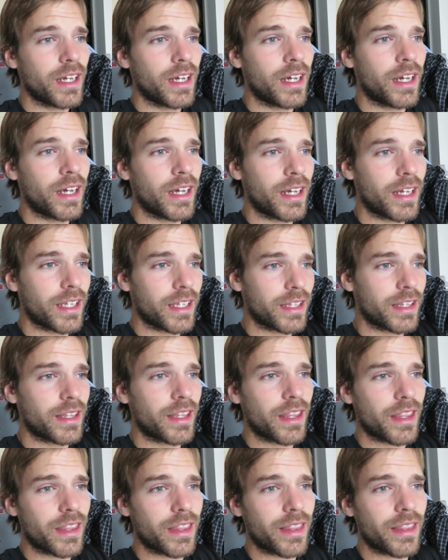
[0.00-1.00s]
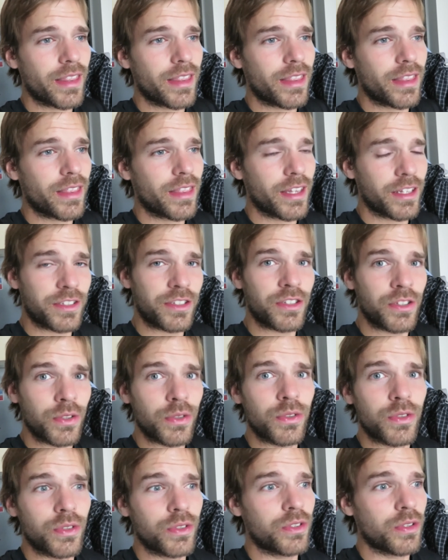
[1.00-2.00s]
that's
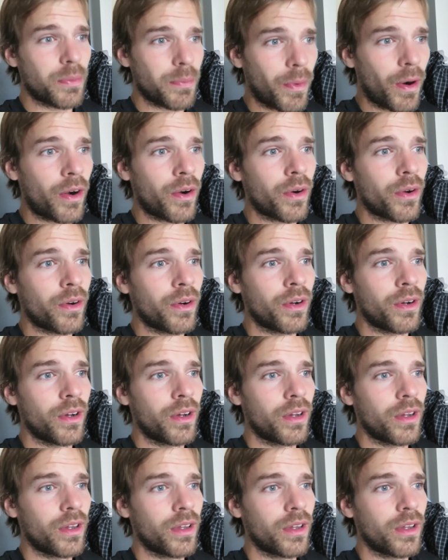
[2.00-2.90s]
due to tomorrow.